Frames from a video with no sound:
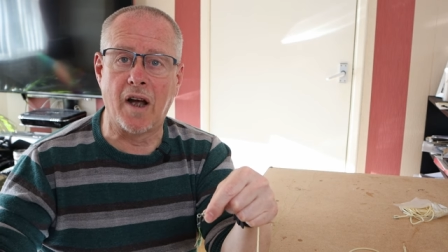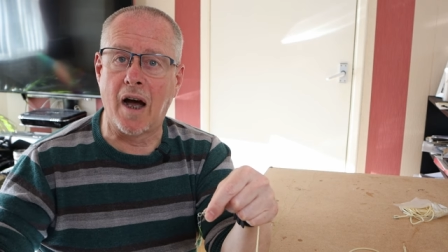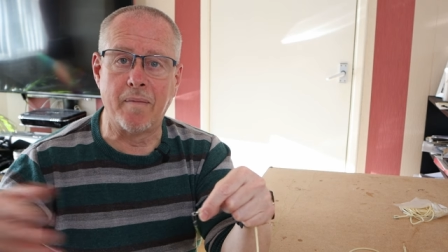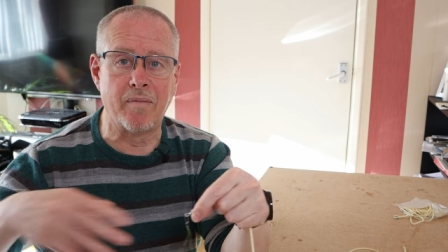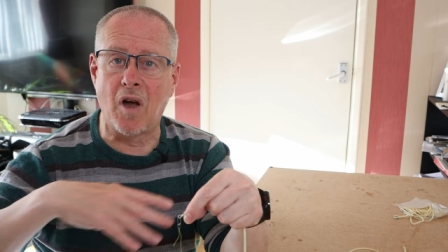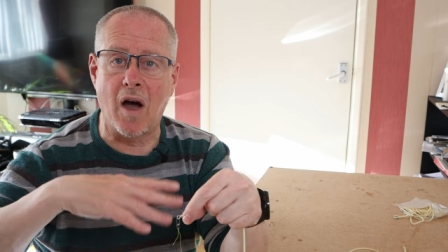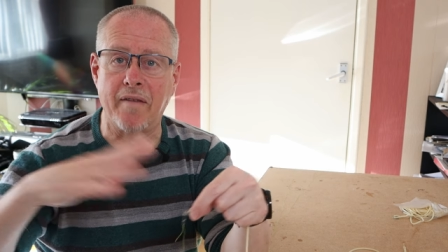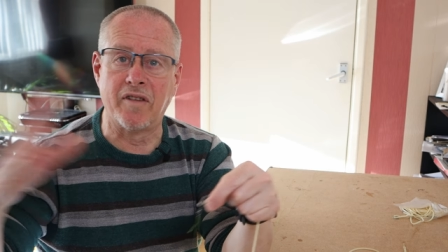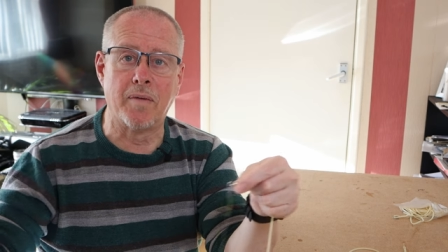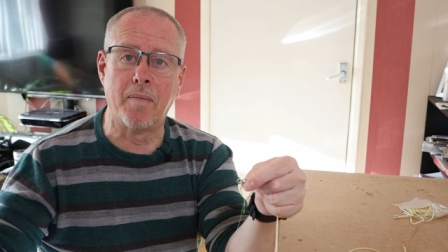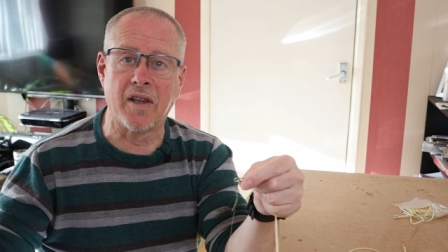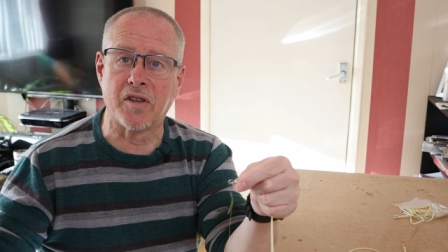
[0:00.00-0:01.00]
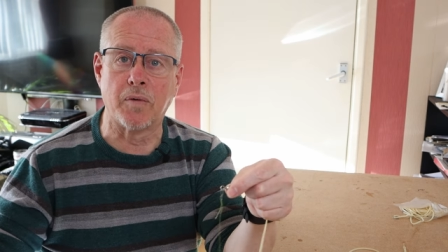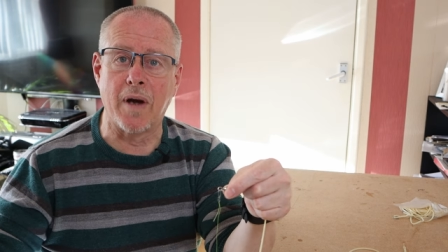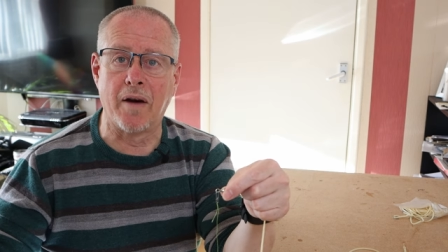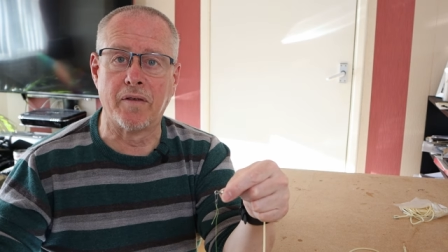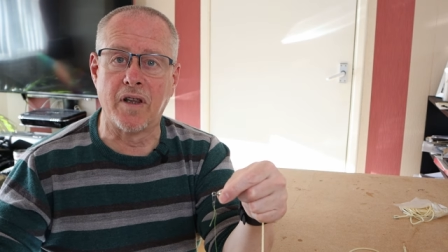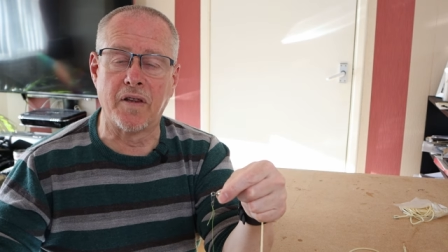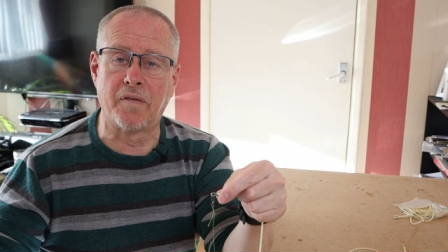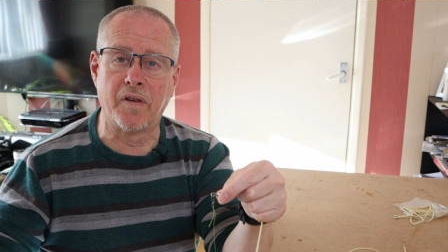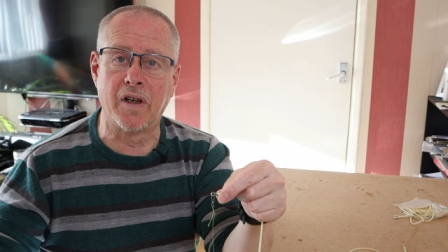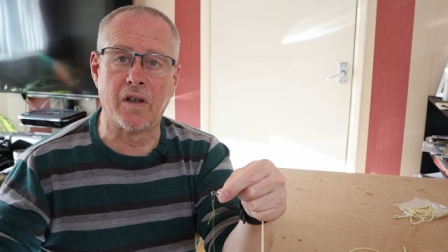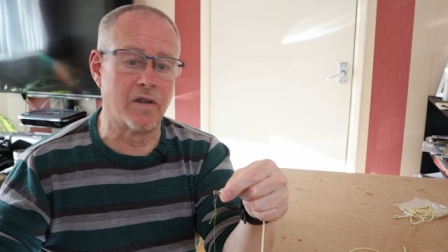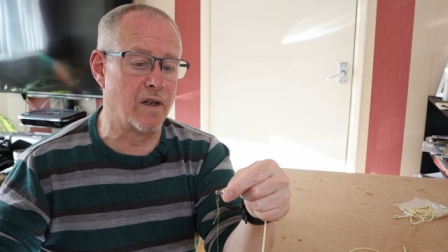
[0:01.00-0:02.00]
I'm not having to mess around at the
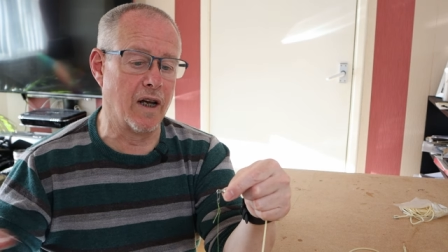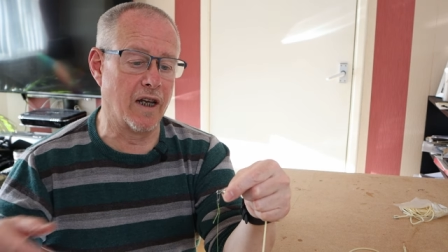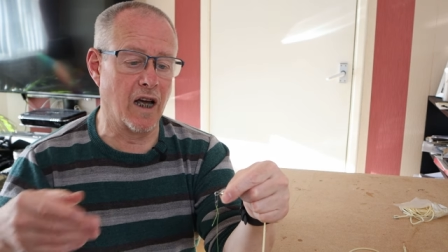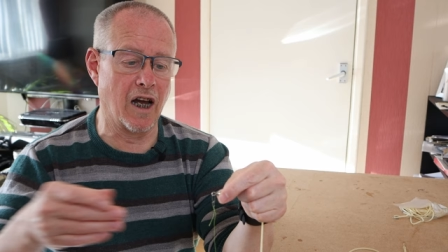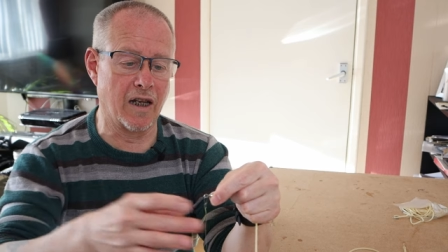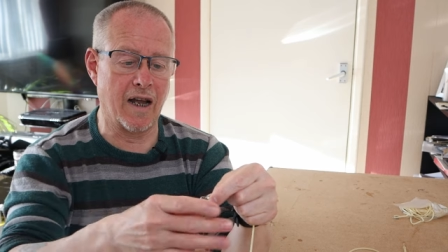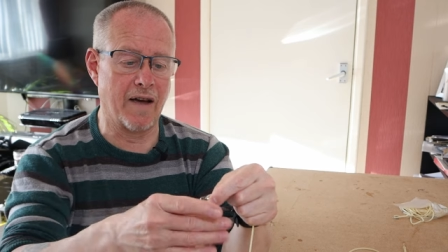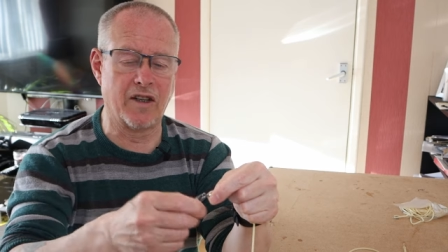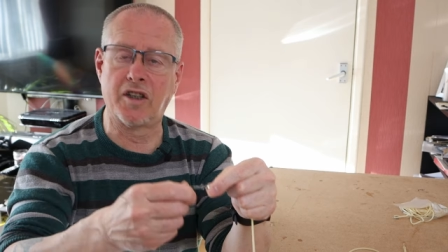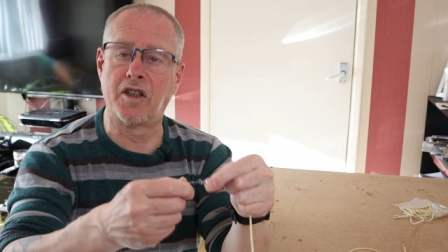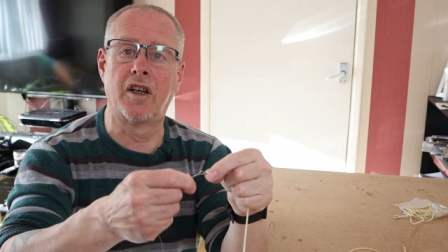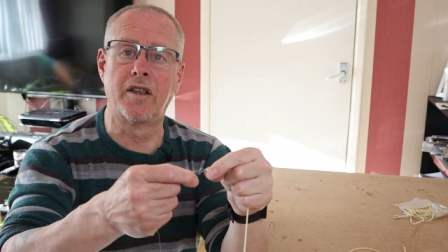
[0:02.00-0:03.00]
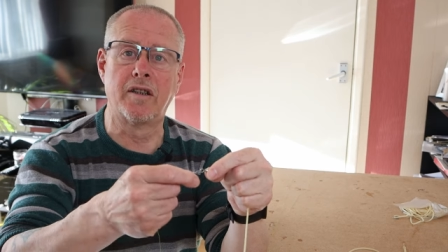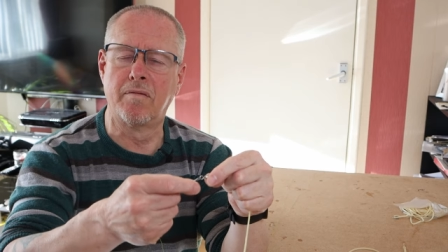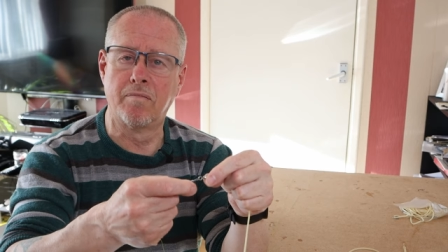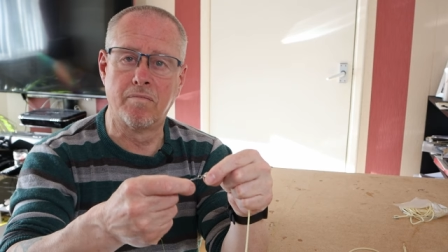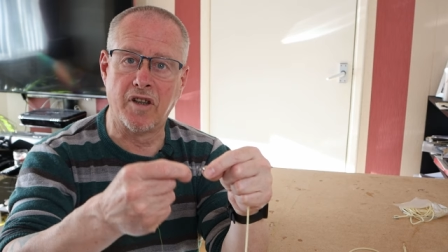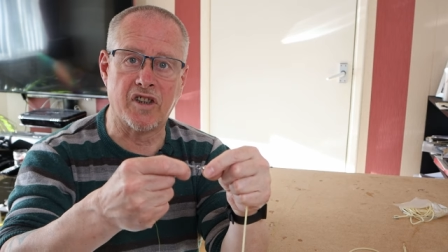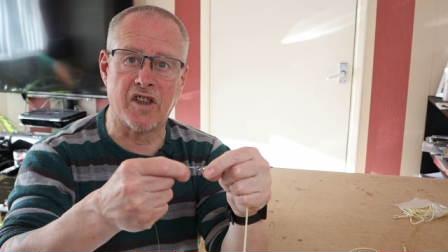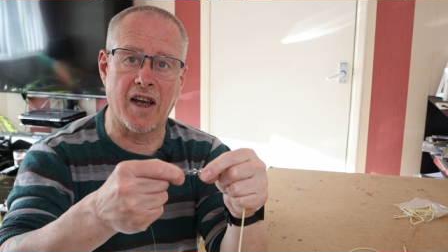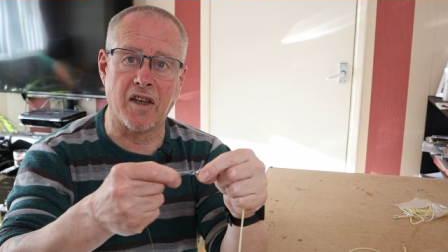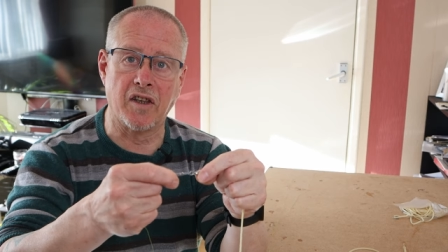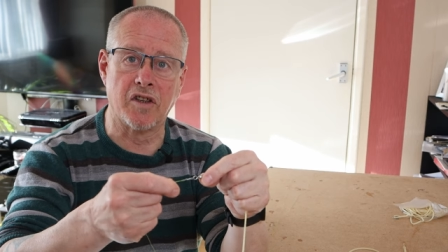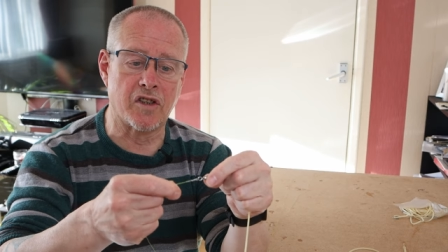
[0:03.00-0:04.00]
field. I, I can have it done in
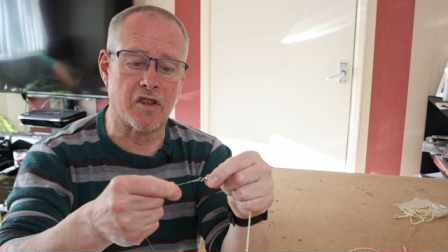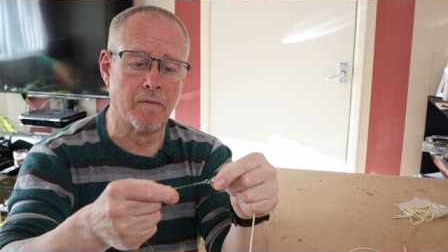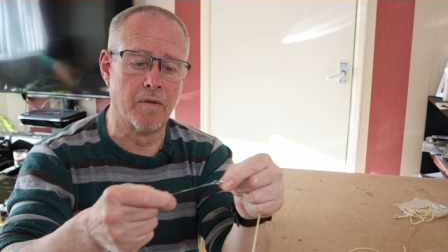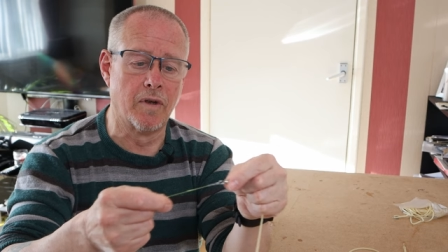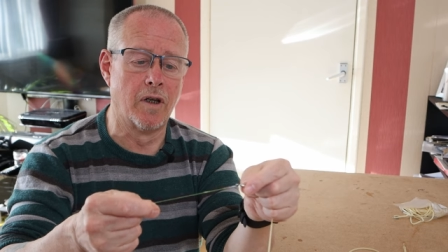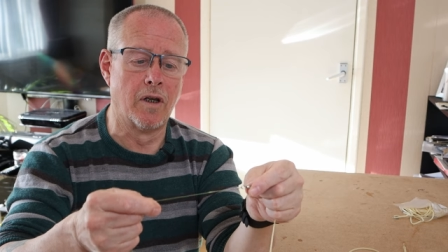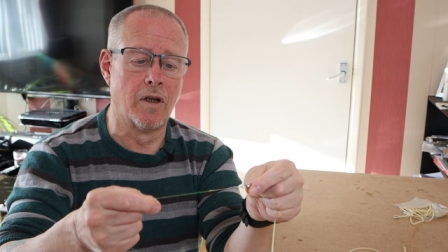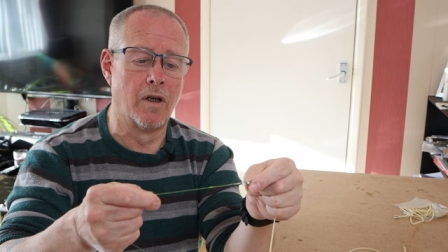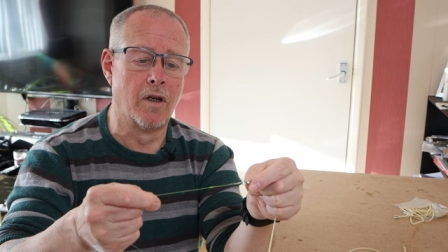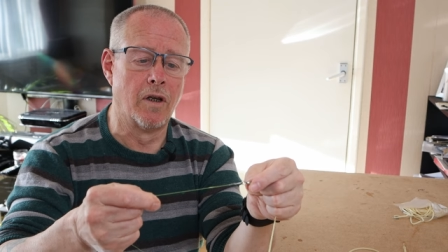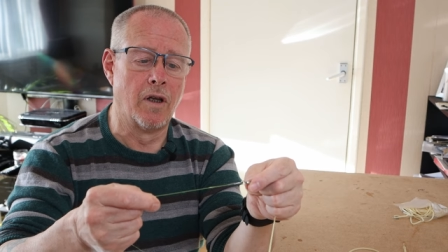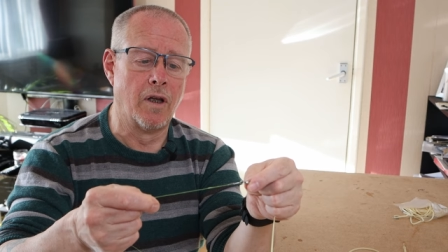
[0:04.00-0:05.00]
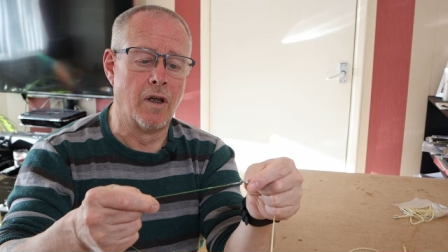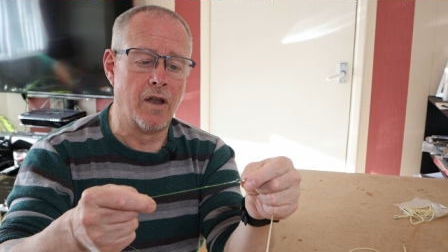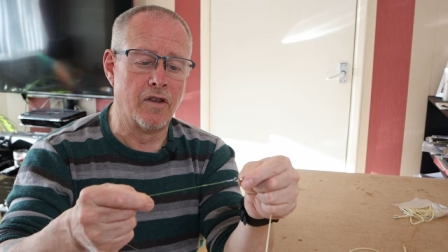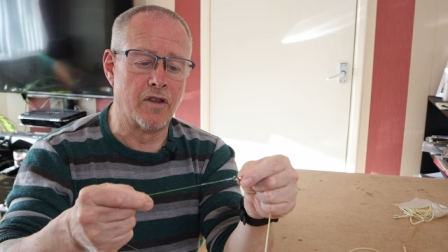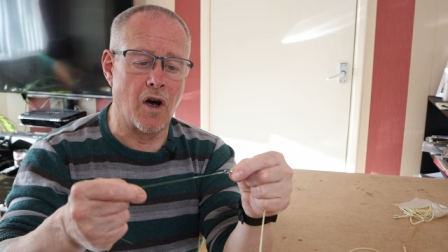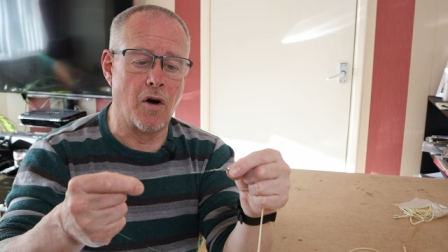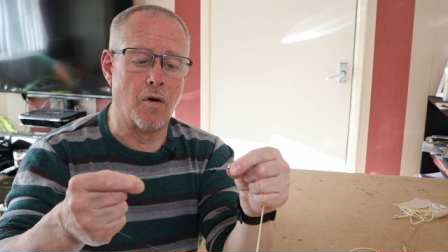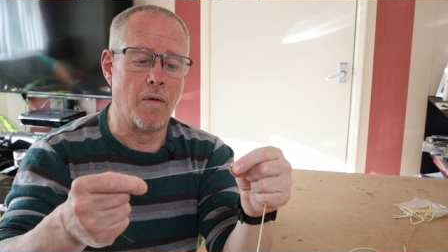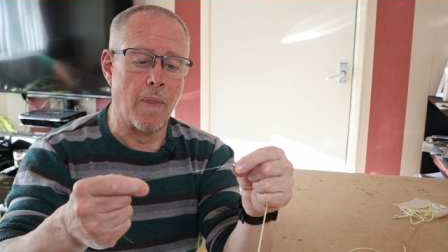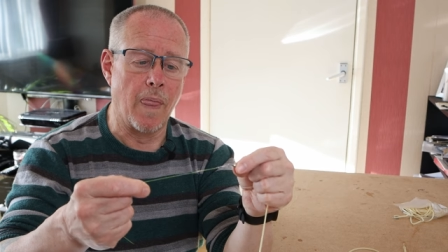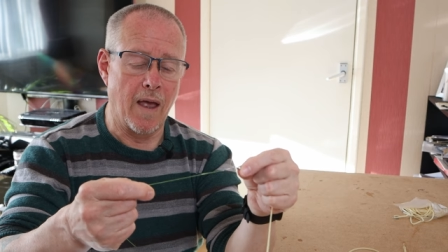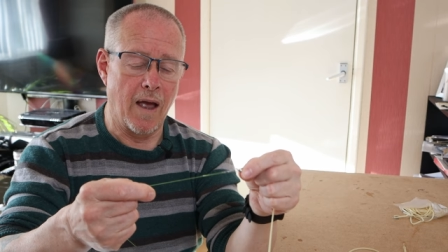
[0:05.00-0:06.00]
seconds. So